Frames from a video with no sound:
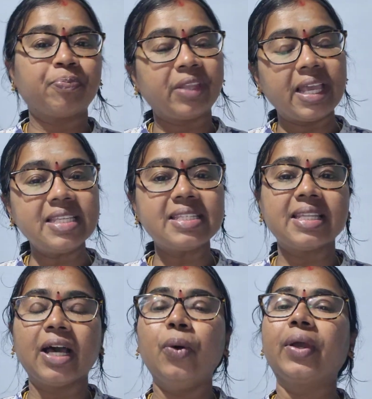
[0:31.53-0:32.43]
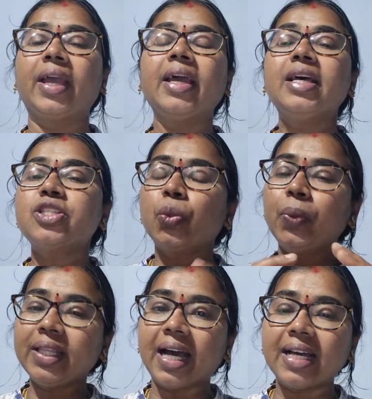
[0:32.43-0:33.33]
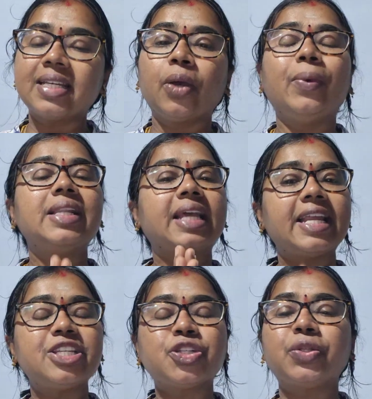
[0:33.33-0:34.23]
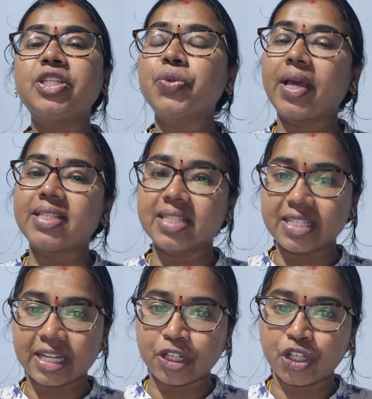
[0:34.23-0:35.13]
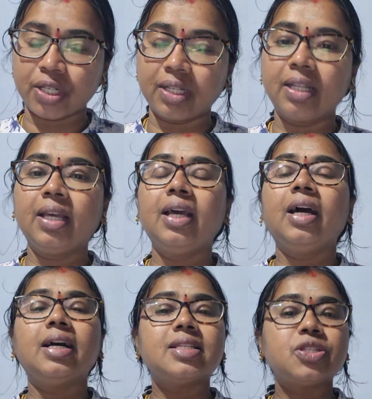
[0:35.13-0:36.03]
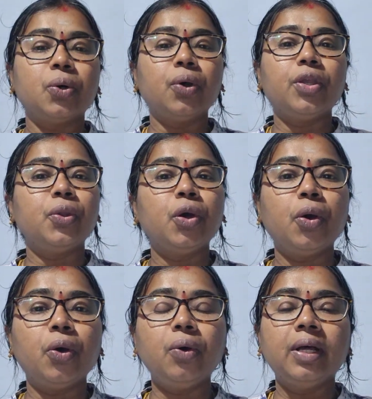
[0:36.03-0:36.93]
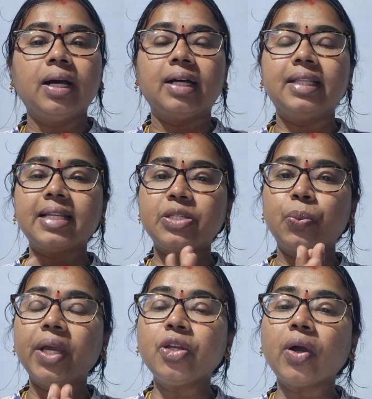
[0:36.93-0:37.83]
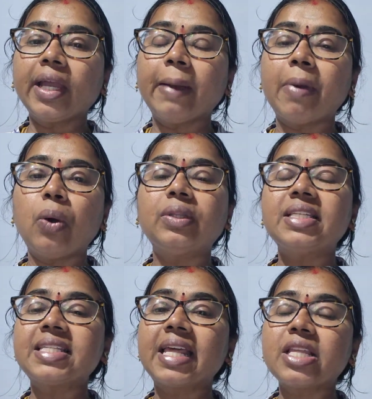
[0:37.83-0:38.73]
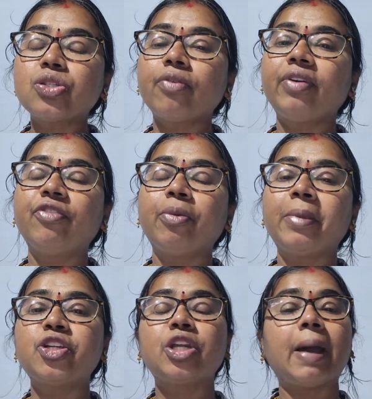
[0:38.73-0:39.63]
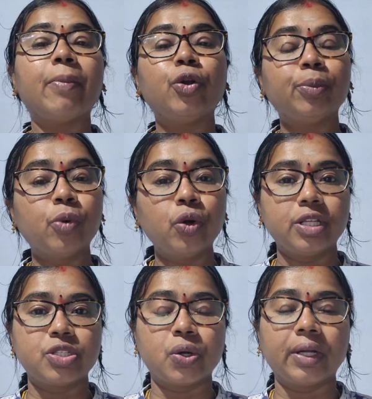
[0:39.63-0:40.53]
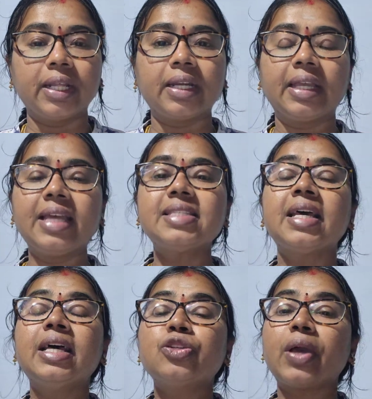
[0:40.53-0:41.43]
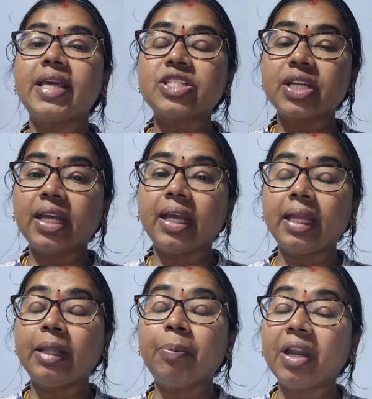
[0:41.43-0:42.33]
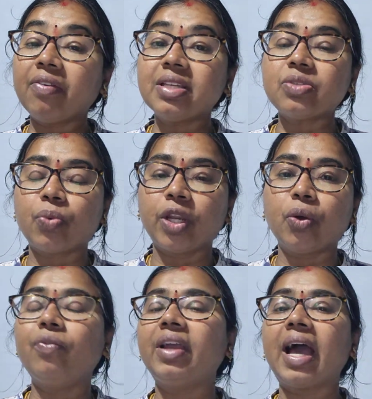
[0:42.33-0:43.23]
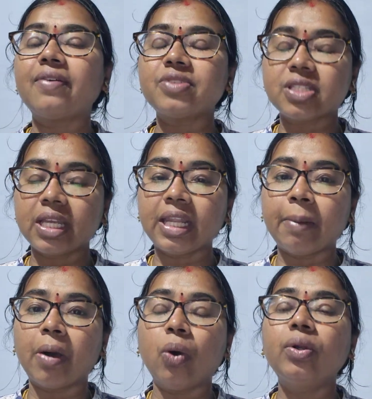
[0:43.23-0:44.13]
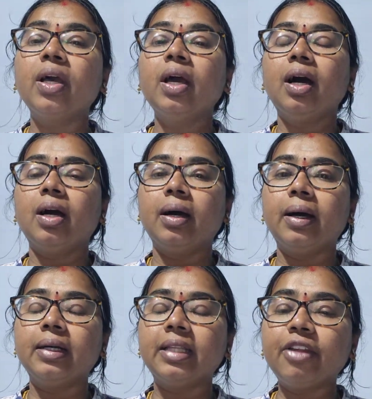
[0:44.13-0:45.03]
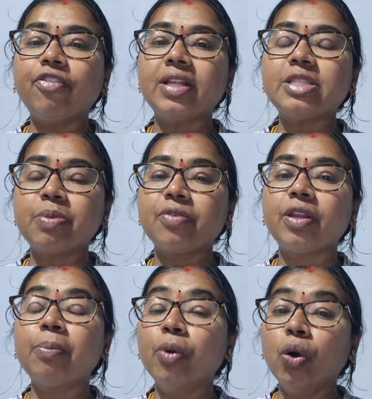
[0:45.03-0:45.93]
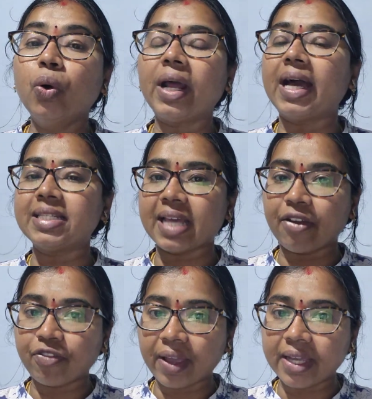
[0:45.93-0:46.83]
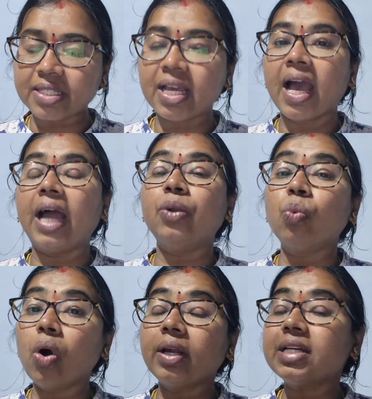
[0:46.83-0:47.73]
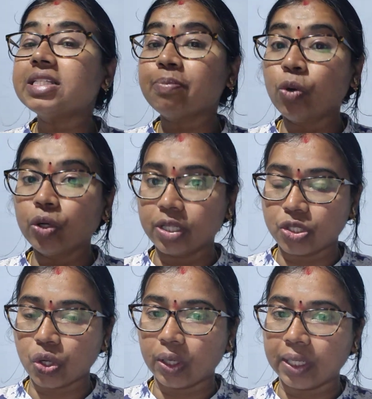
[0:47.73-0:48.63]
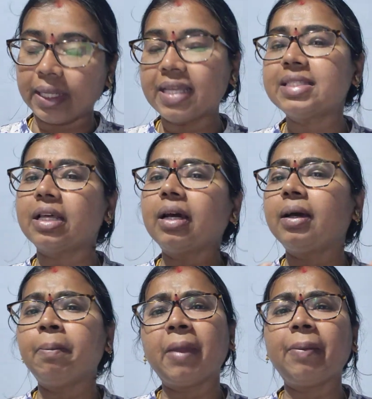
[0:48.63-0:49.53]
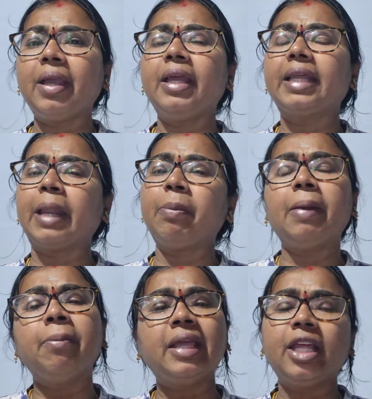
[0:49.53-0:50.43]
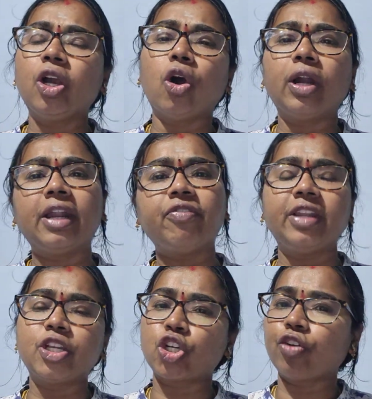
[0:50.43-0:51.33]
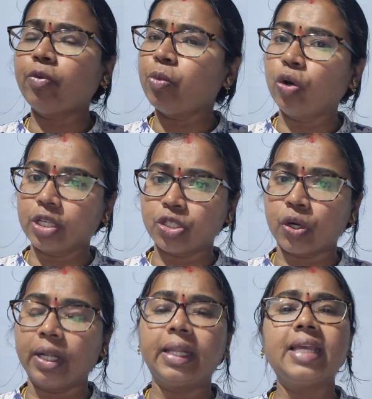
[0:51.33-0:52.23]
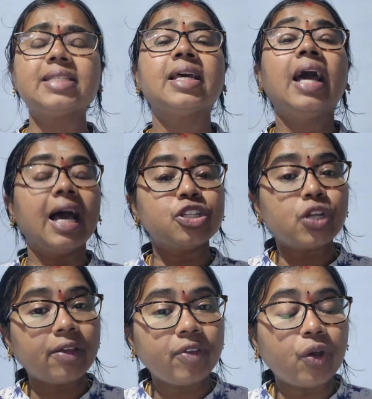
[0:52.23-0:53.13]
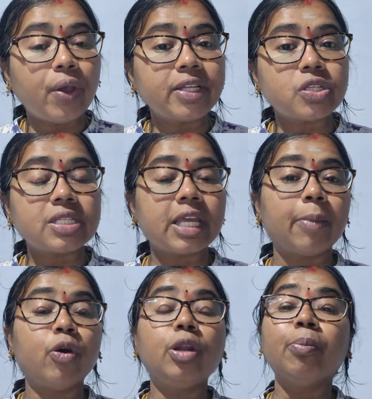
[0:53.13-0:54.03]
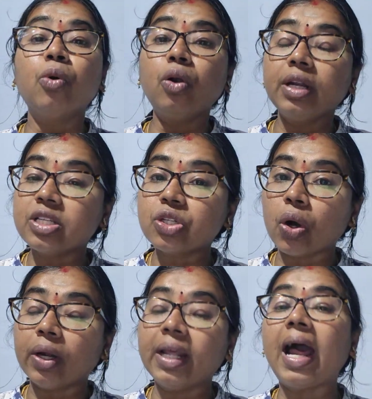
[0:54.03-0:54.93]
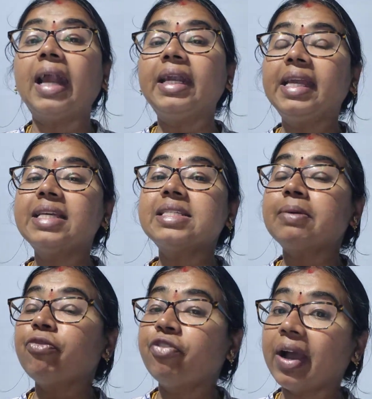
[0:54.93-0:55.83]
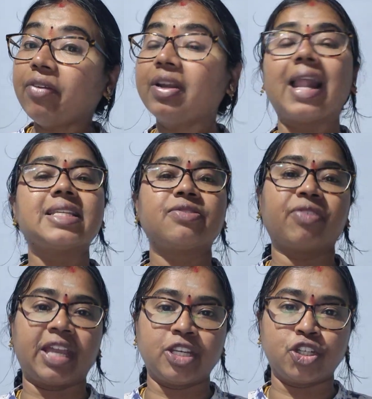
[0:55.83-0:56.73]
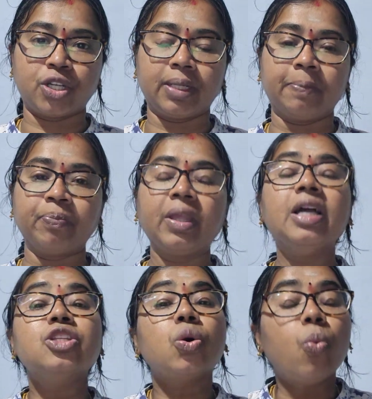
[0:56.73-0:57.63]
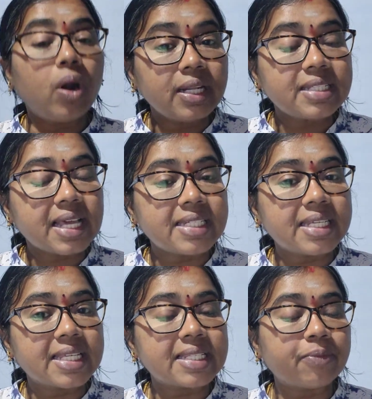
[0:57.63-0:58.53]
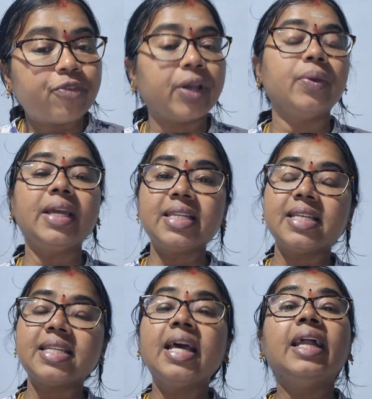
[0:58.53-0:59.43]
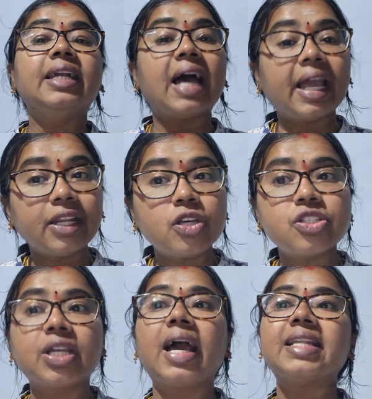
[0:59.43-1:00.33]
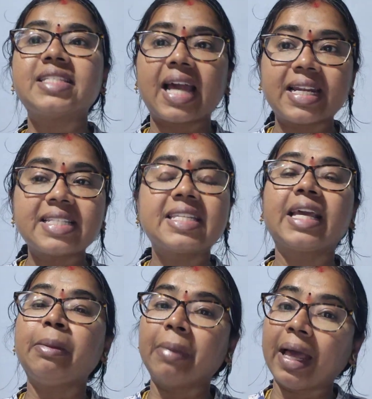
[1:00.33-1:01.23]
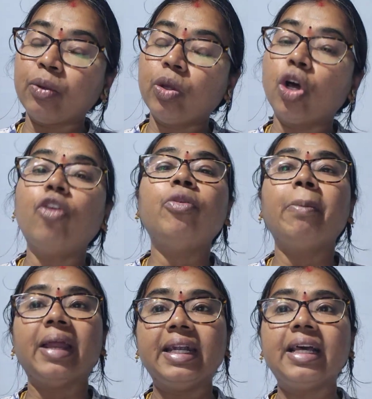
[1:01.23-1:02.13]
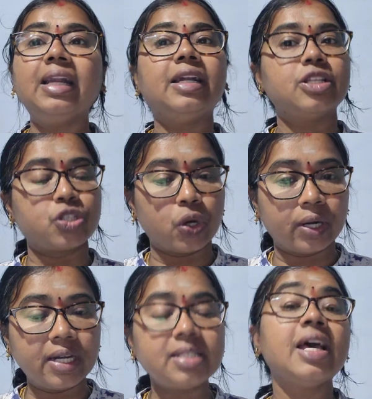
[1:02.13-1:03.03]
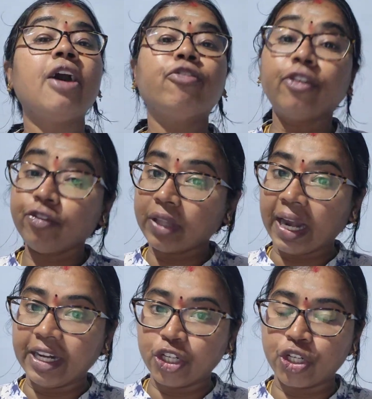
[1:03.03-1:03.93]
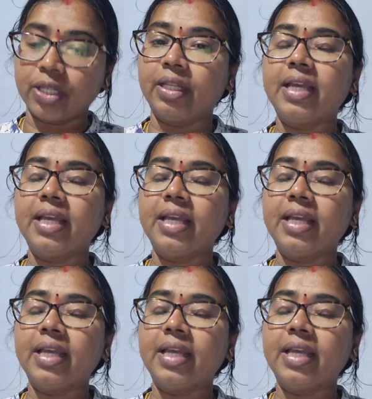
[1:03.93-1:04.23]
Yes, okay. So with that, we'll get into the today's discussion. That we are talking about the series of information about mood disorder. Yes, so yesterday in the previous video we have seen about the difference between mood and affect and what is mood disorder. Yes, maybe it can be a meaning or a definition of a mood disorder. Yes, and today we are going to see about mood disorder and DSM-5 classification. So what is the DSM-5? It is Diagnostic and Statistical Manual of Mental Disorders, 5th edition.